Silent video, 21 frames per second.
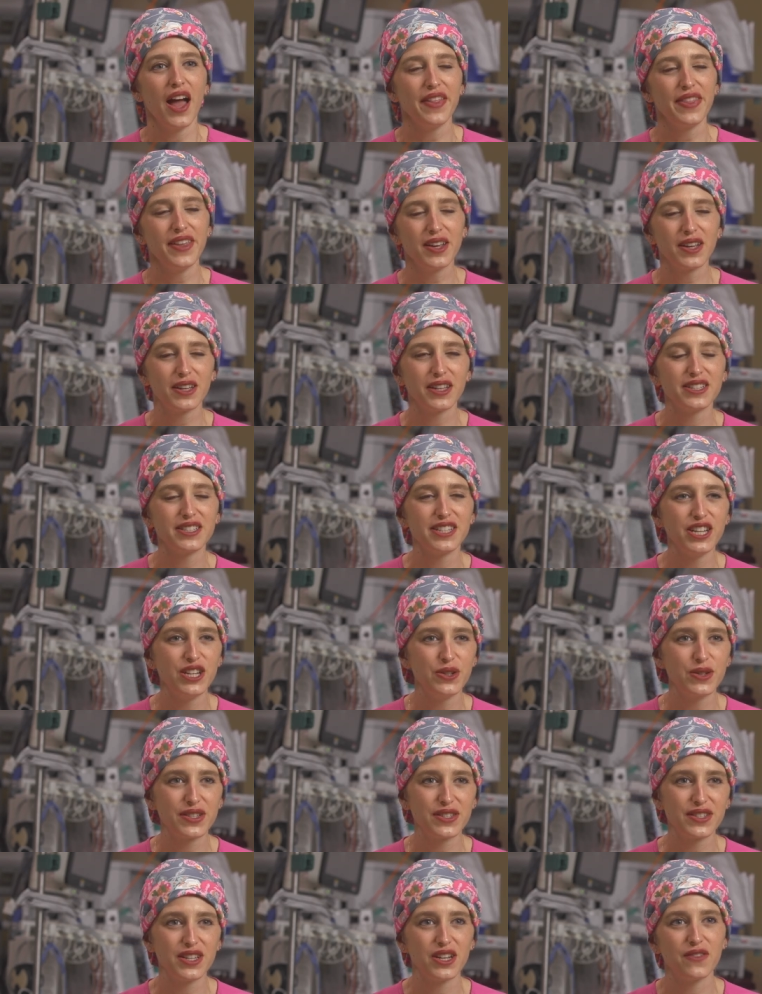I think
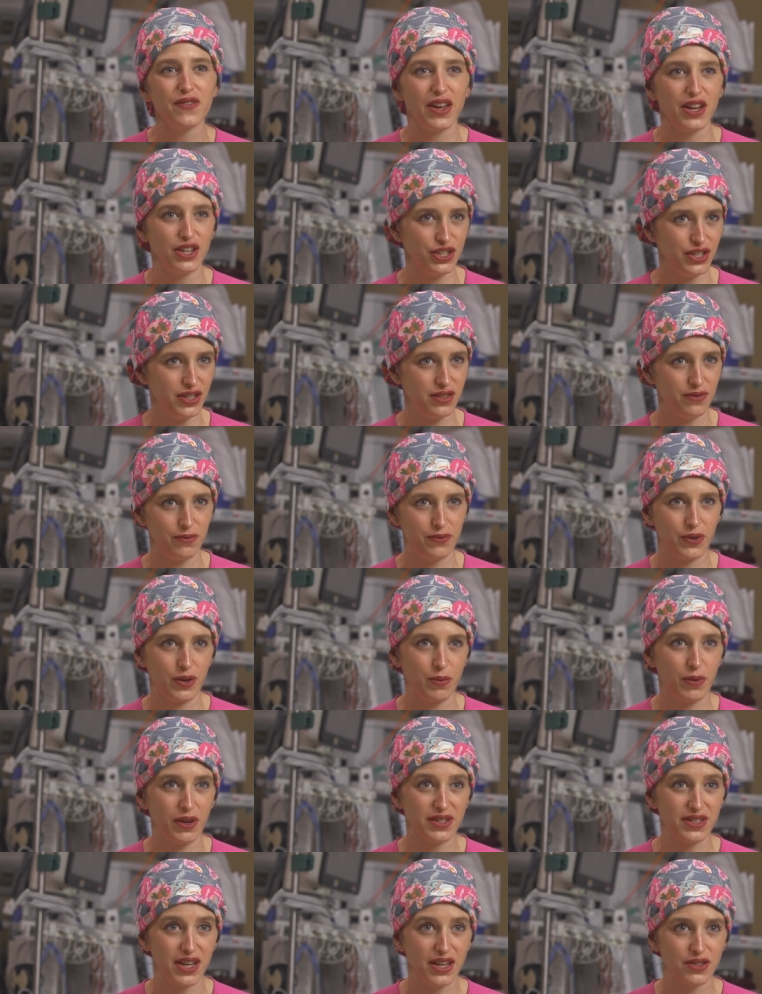continuous innovation for
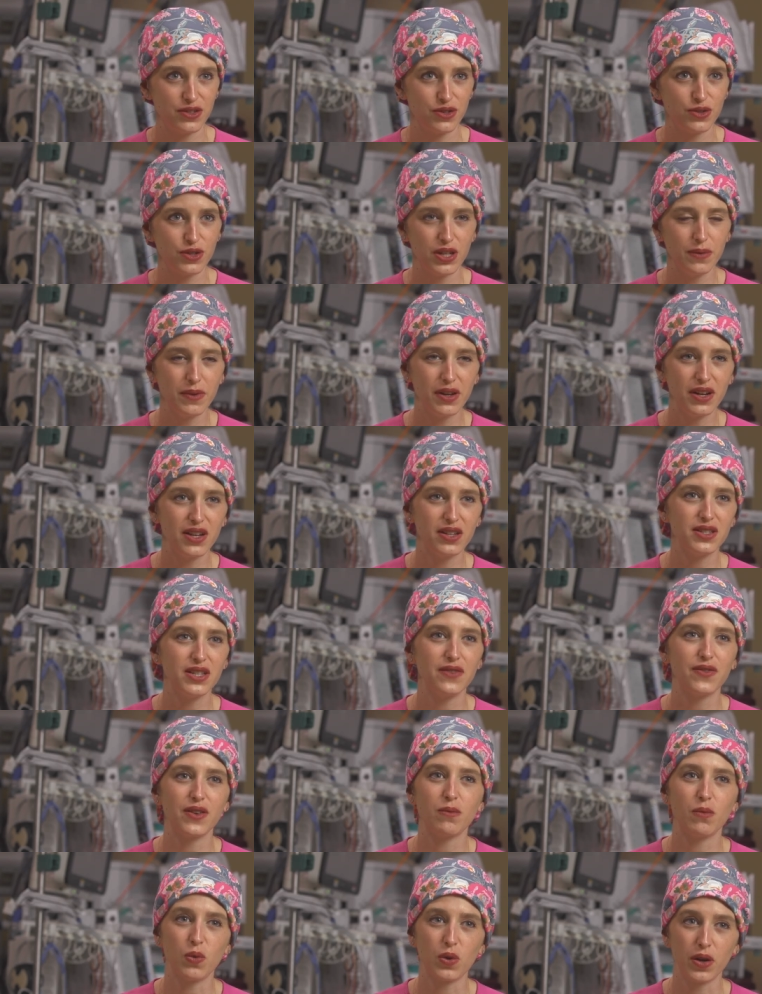breast cancer treatment is
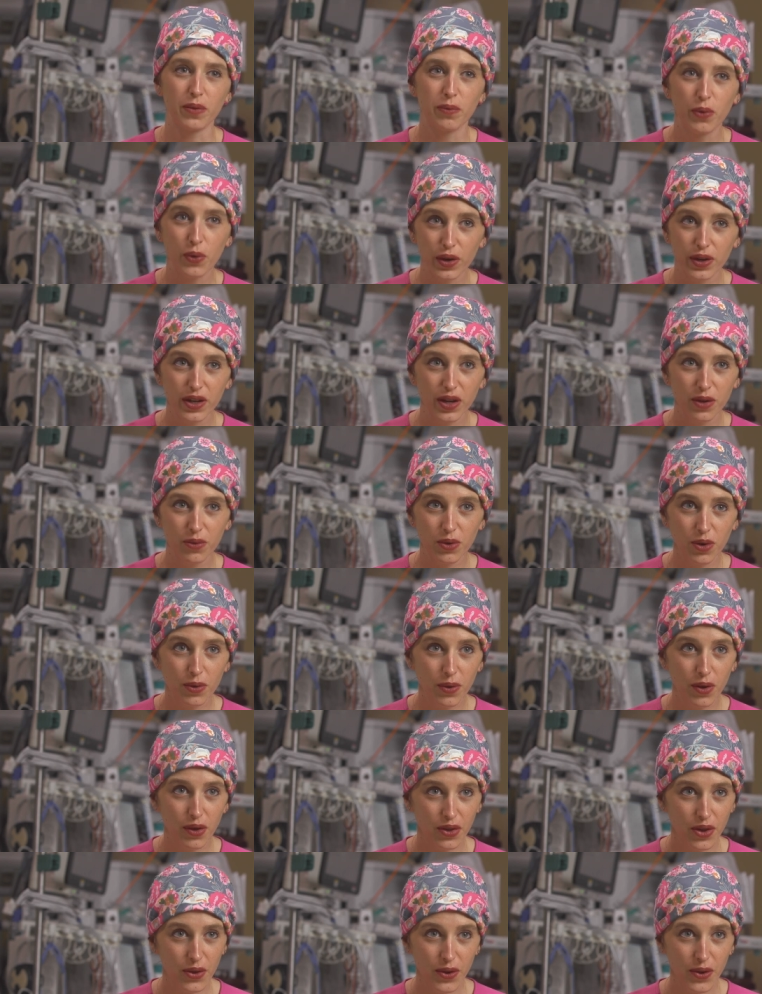even more important in rural